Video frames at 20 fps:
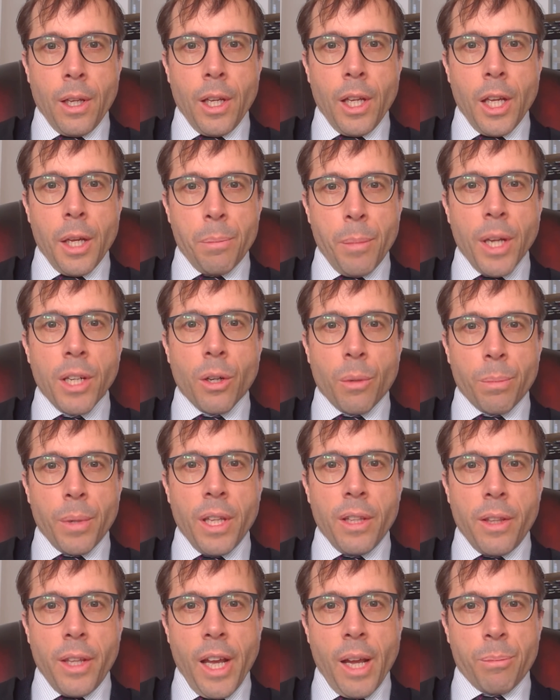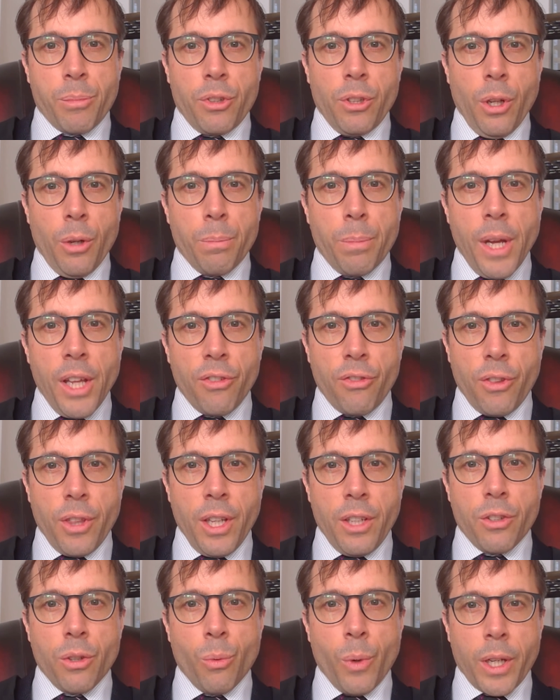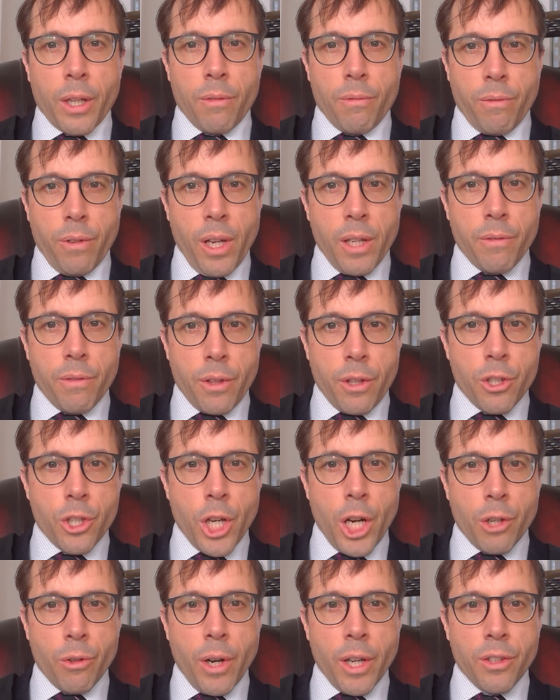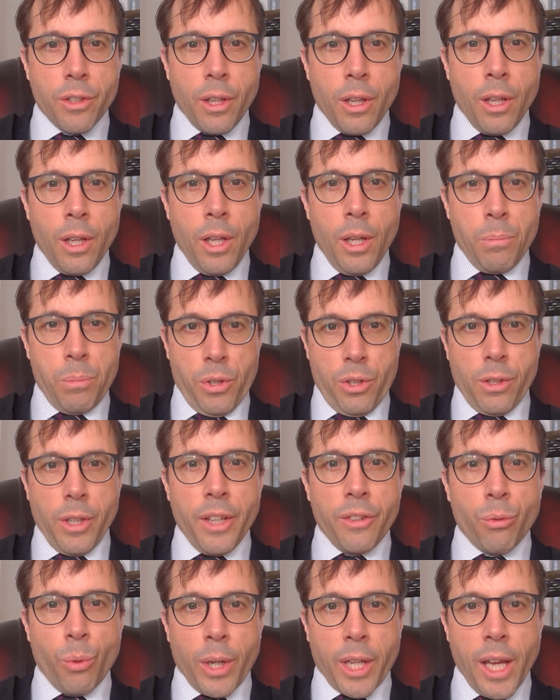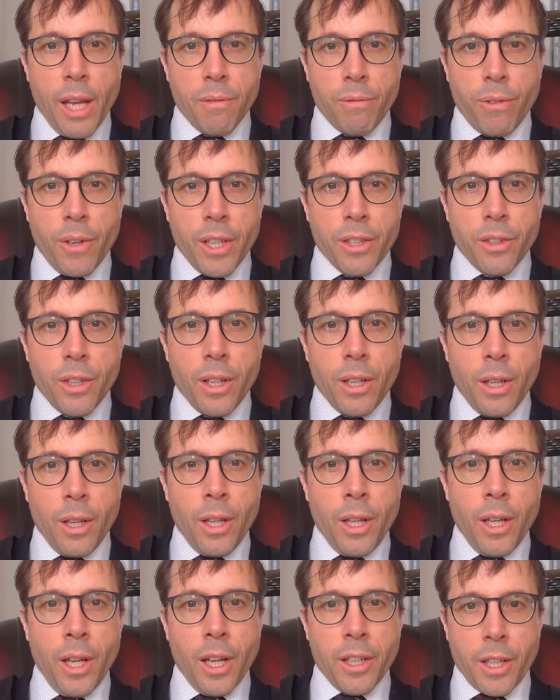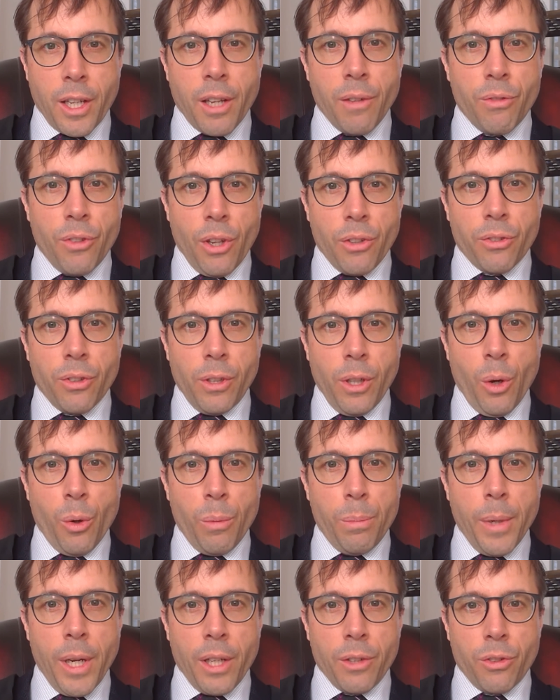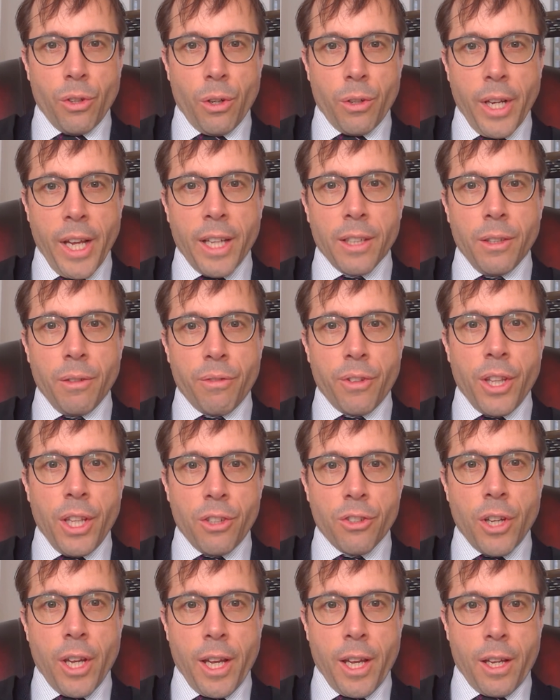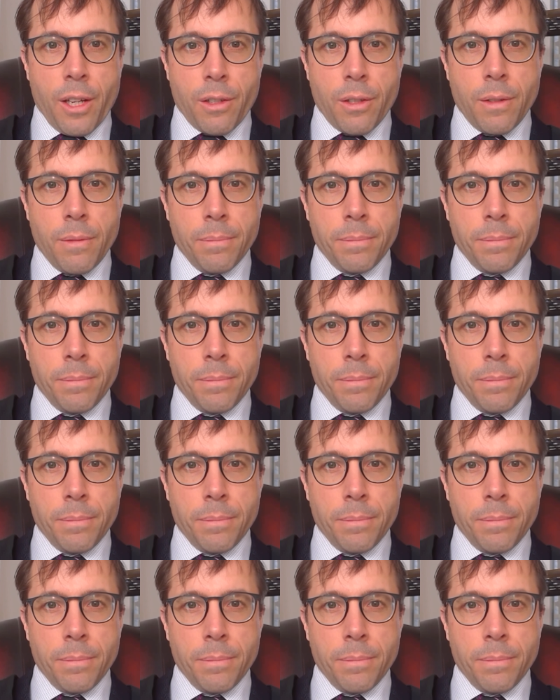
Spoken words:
It may not be the absolute best theta we can find for the generator, but at least we can find it, and it gives us a lower bound on L of theta hat.